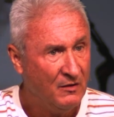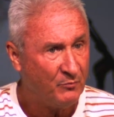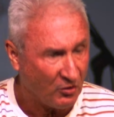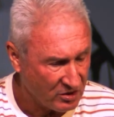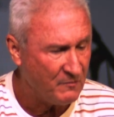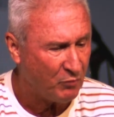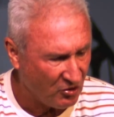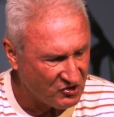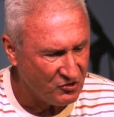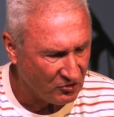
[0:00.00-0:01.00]

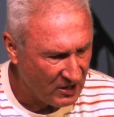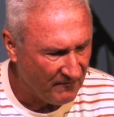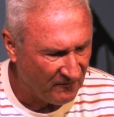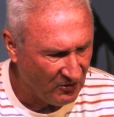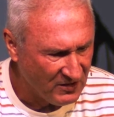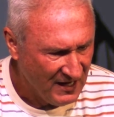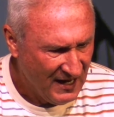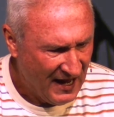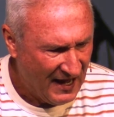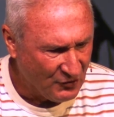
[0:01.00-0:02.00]
Personal comfort.
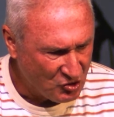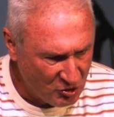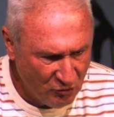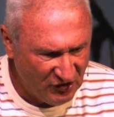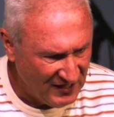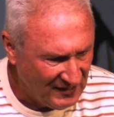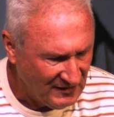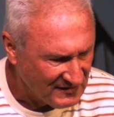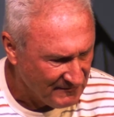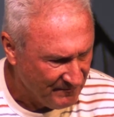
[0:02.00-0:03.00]
Two
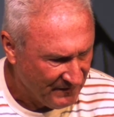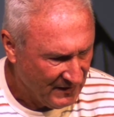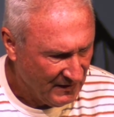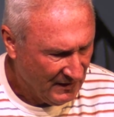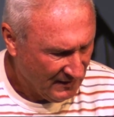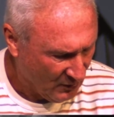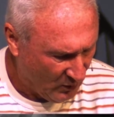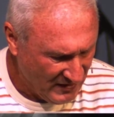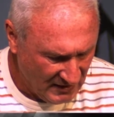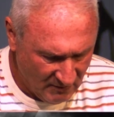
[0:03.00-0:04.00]
things that
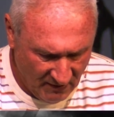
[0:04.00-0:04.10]
we need to